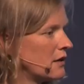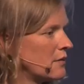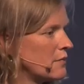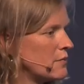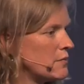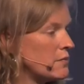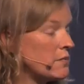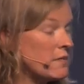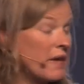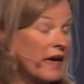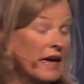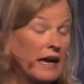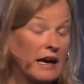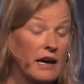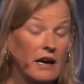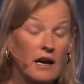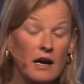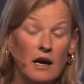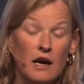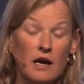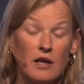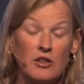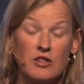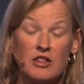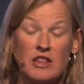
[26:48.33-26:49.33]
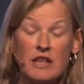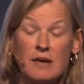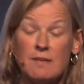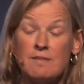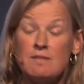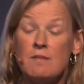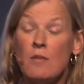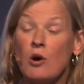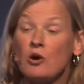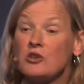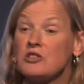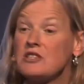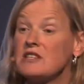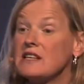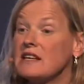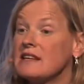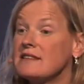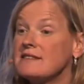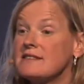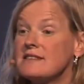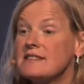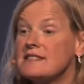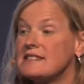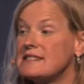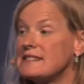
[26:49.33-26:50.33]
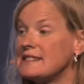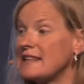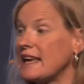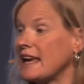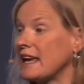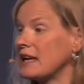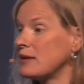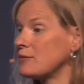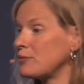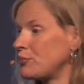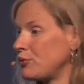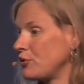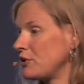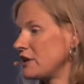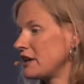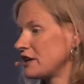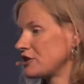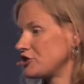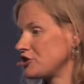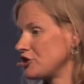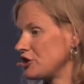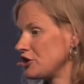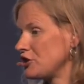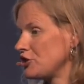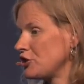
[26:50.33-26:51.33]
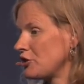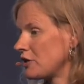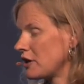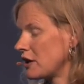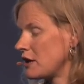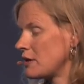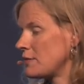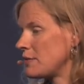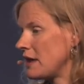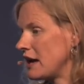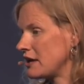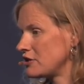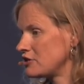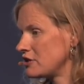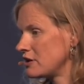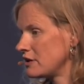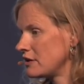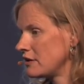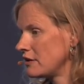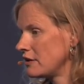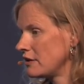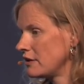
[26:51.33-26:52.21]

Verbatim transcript: make the most insane prediction you can imagine.